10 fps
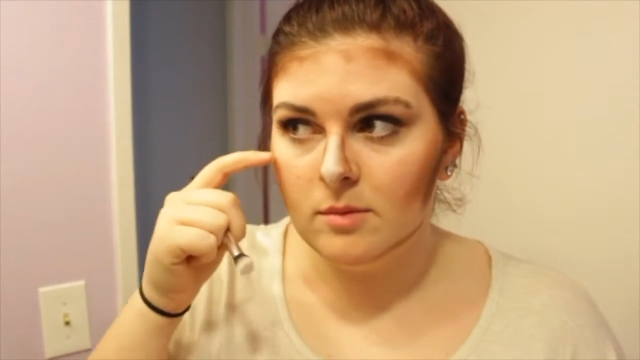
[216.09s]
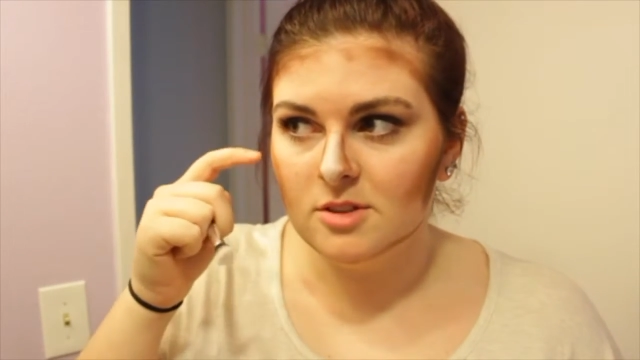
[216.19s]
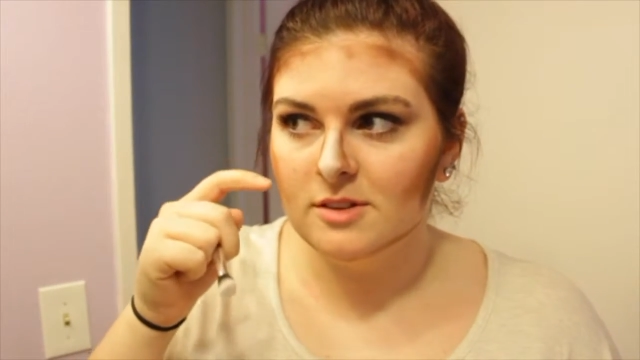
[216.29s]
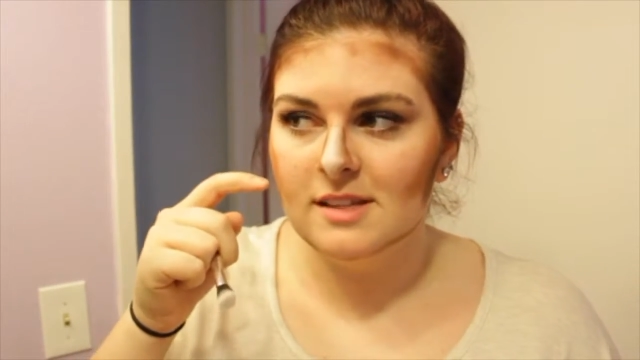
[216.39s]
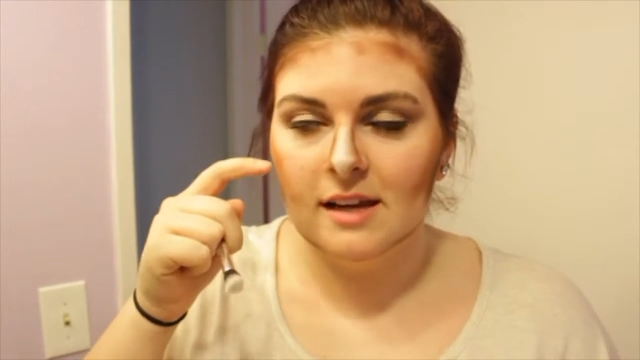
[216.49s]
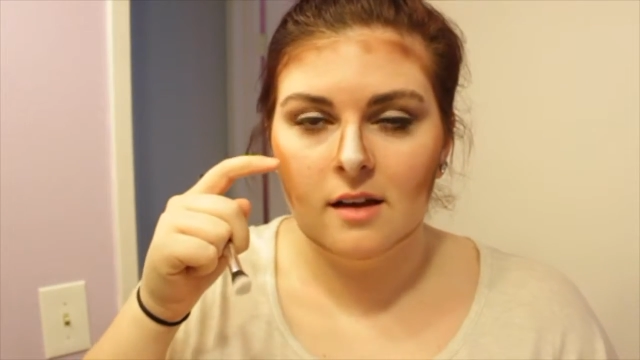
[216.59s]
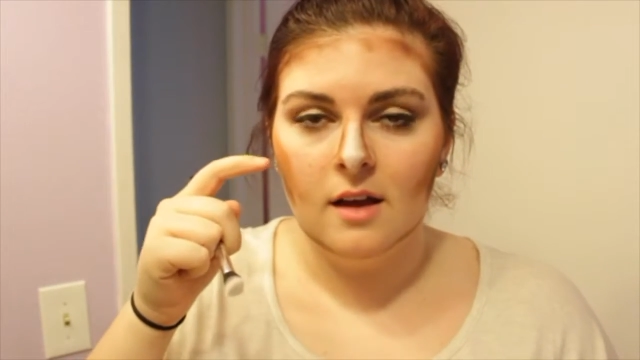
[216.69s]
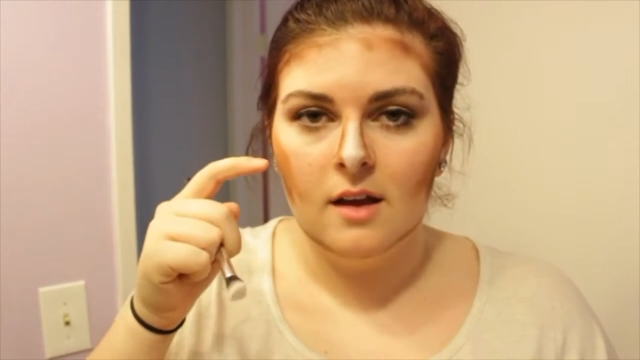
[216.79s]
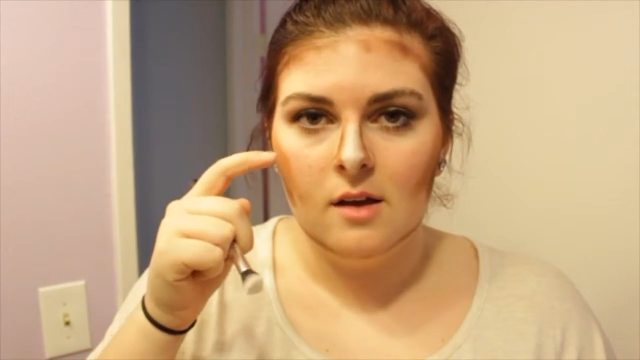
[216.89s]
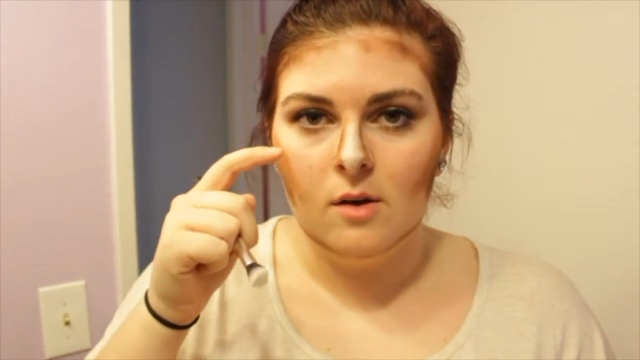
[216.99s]
so it's like
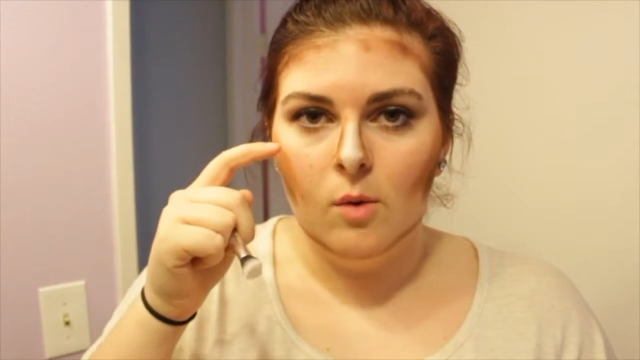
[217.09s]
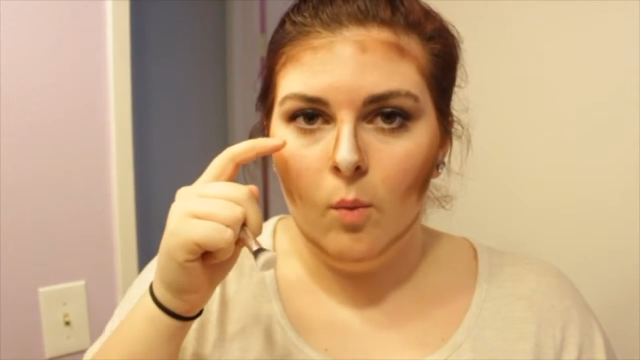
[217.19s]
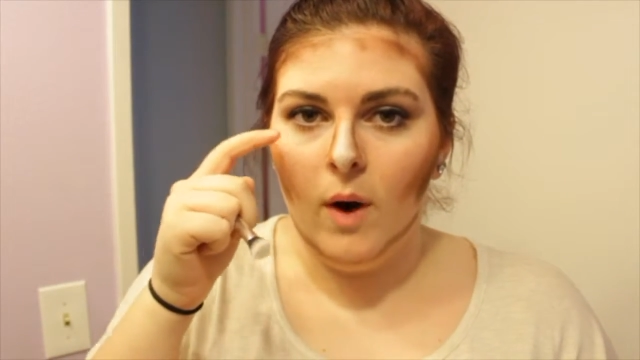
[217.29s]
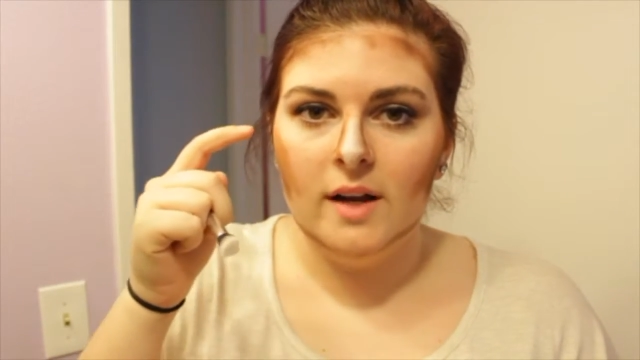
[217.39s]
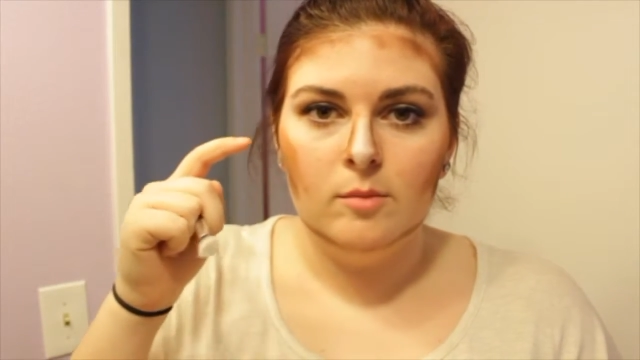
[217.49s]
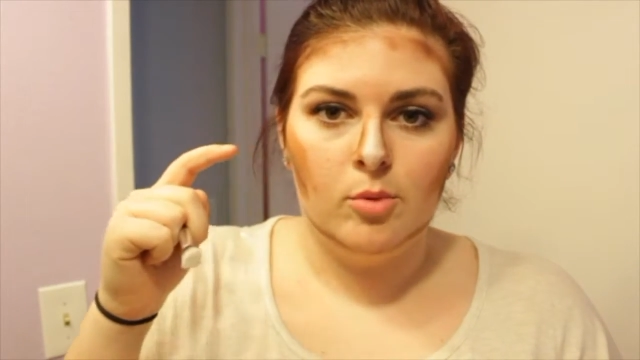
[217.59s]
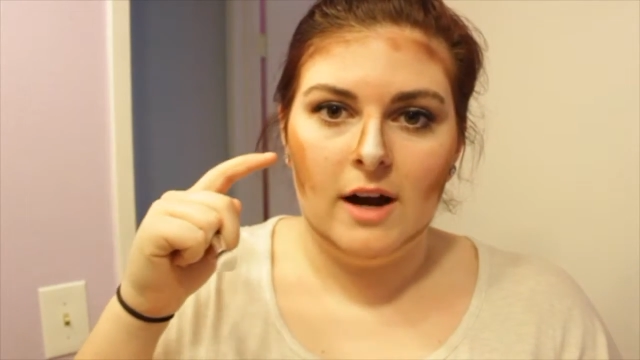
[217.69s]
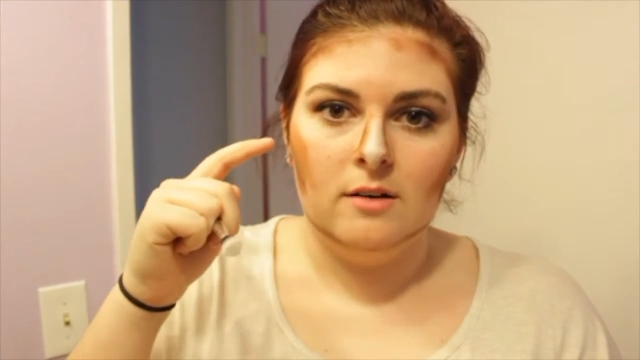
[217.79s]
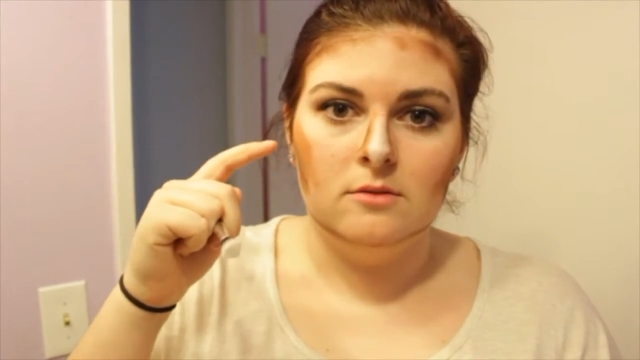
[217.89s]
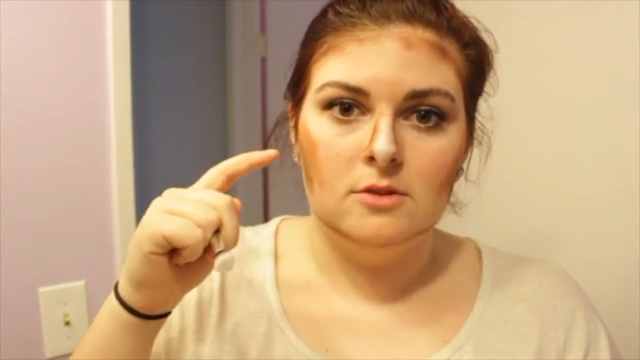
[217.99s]
white,
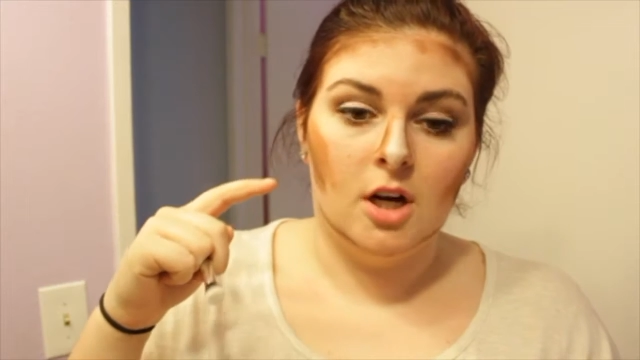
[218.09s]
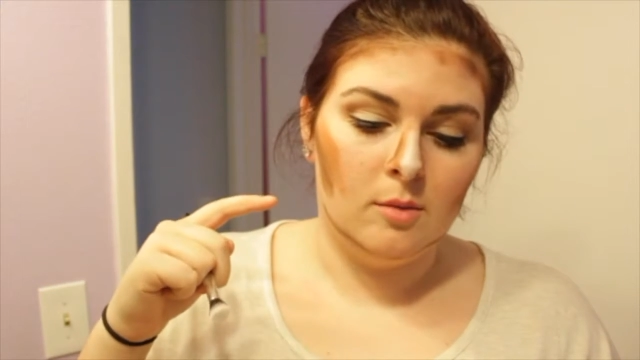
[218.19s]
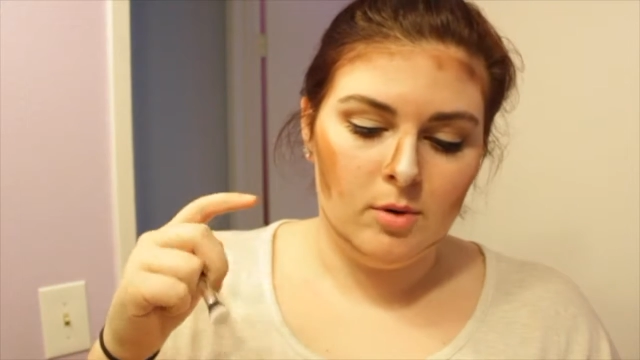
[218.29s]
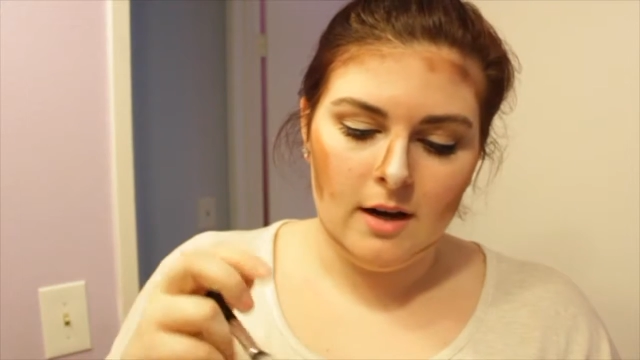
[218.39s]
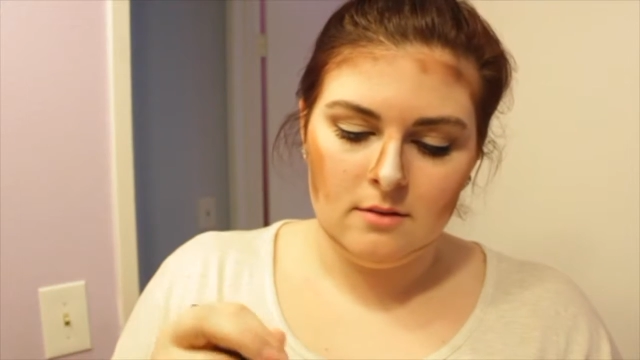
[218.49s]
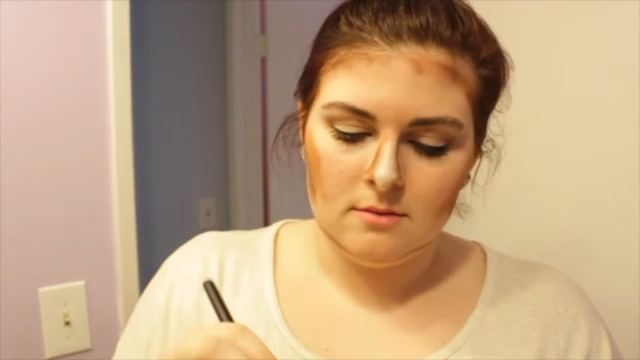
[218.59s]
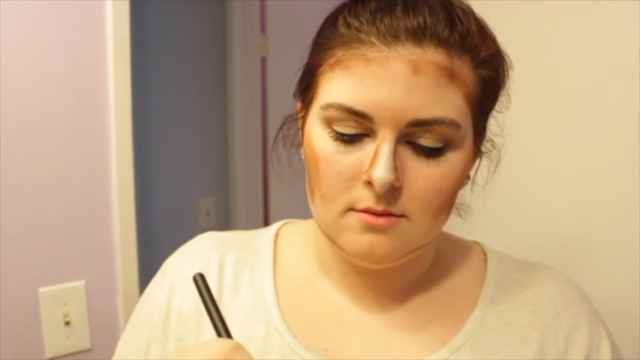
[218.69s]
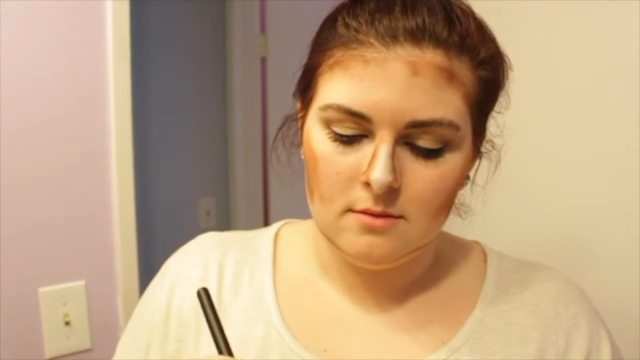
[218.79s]
brown, dark brown.